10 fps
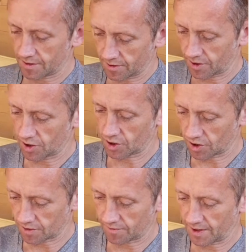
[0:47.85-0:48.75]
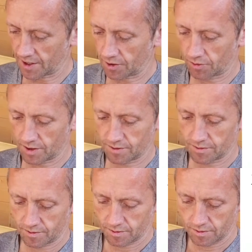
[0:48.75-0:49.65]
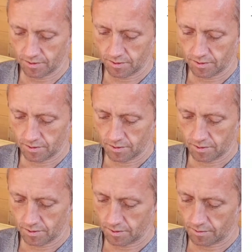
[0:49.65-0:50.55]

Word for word: There's yours invited, Owen. Oh, okay.